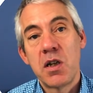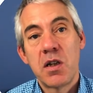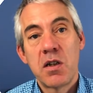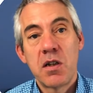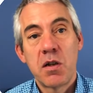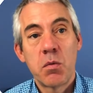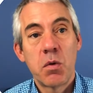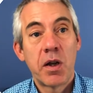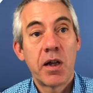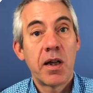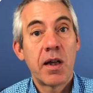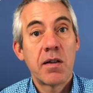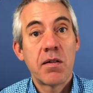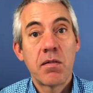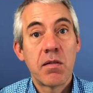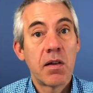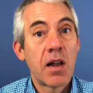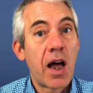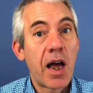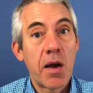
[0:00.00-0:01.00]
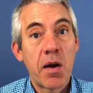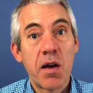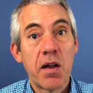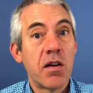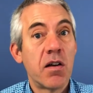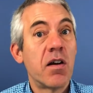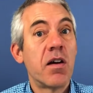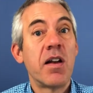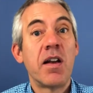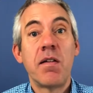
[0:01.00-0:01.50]
Do you want it light
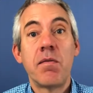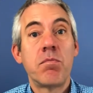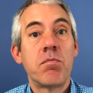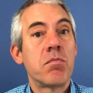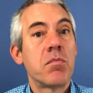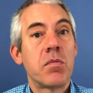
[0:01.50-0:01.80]
and